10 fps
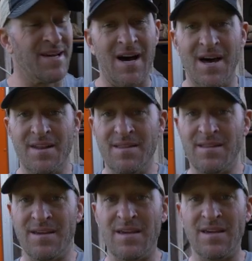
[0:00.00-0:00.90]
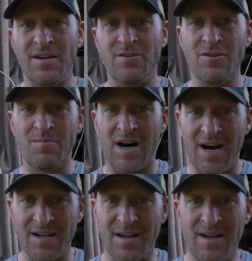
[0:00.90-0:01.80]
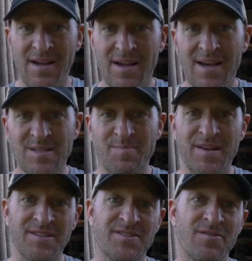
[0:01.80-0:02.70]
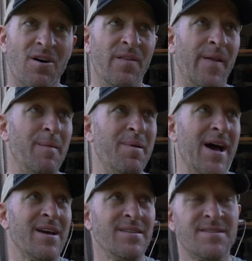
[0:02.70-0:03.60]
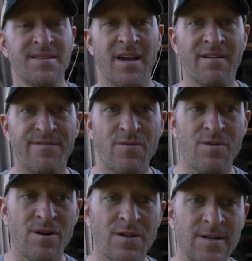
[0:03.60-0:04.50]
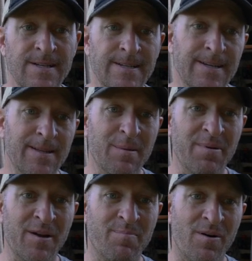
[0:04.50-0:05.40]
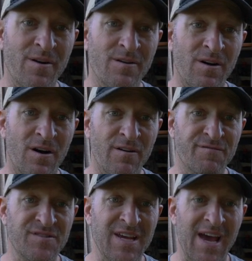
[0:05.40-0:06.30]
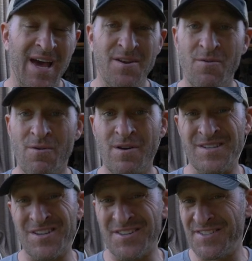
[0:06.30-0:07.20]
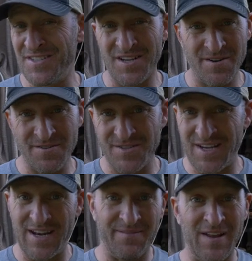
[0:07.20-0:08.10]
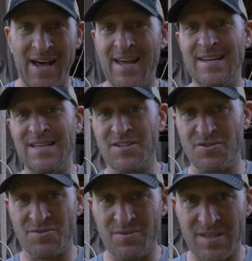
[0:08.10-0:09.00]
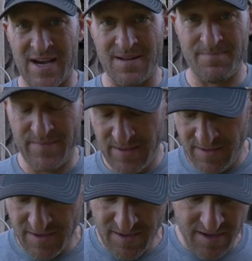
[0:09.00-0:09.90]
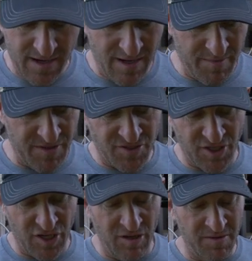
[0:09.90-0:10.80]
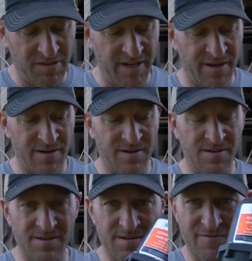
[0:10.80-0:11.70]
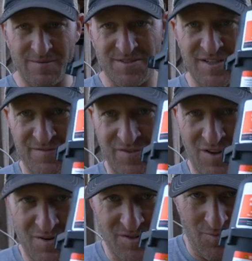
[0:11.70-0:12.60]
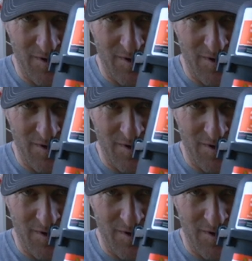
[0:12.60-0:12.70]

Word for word: on the Unimog has been installed on the back of this thing for the better part of 10 or a dozen years, and I've not had any issues with that. This accumulator from CFlow as